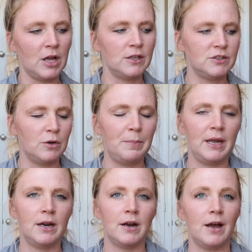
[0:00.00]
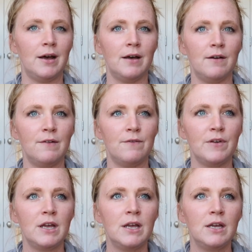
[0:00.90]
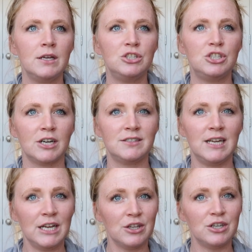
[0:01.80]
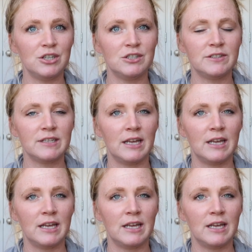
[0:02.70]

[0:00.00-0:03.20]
also a pair of Chuck Taylors